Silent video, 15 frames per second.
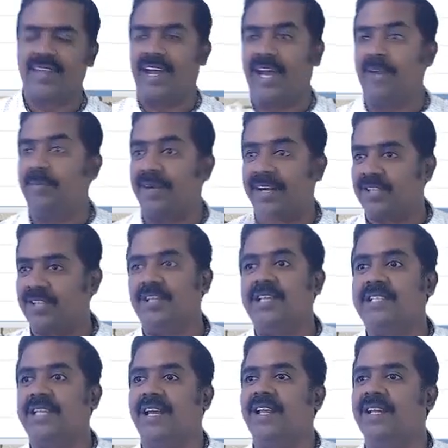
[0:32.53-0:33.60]
I'm not actually
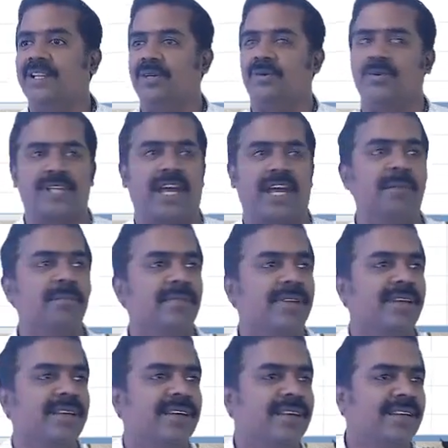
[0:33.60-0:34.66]
selling the goods. I am
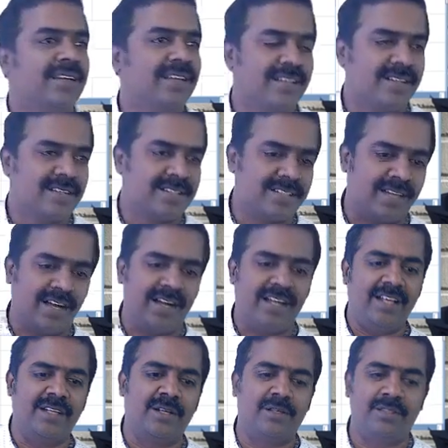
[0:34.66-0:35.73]

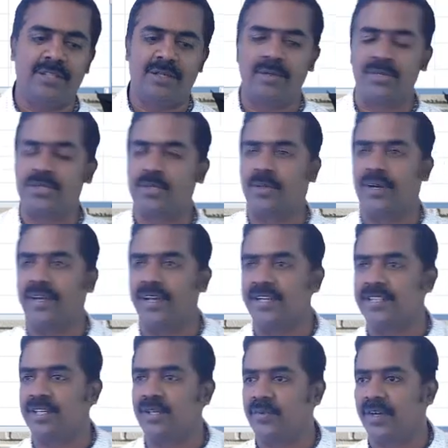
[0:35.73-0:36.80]
sending the goods to an
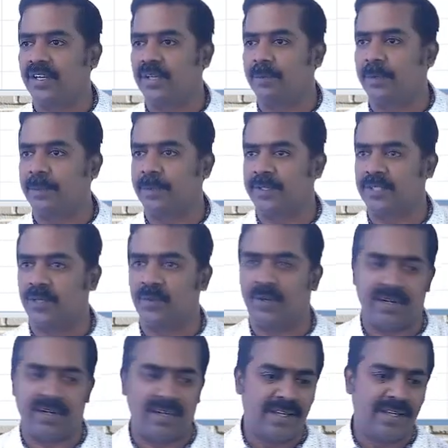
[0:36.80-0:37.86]
agent for the purpose of
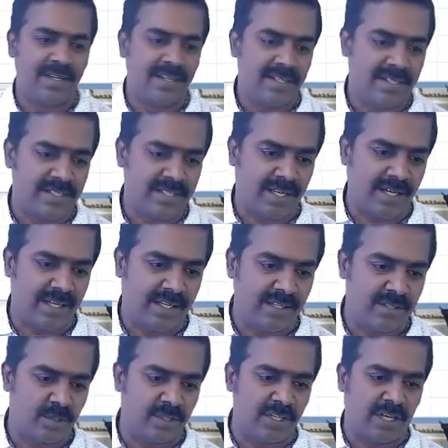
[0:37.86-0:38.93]
what? Selling.
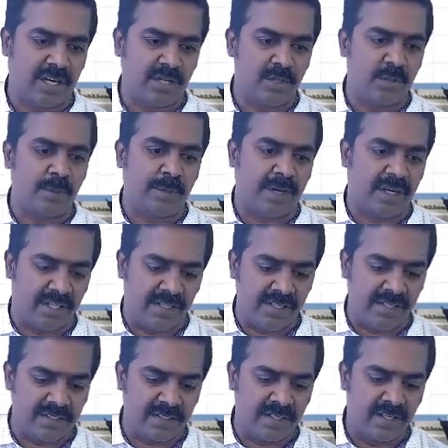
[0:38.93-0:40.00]
So there are 2 parties.